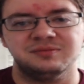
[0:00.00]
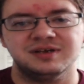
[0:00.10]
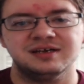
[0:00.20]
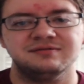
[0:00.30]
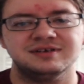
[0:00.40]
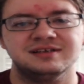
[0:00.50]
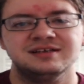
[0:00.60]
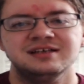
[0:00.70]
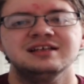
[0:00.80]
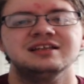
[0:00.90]
bit with
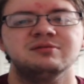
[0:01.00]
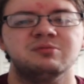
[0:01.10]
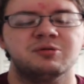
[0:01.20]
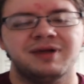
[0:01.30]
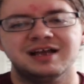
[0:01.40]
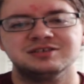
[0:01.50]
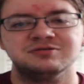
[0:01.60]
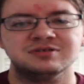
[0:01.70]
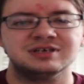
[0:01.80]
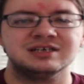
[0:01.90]
a little bit more
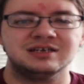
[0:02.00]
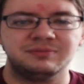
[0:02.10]
backstory,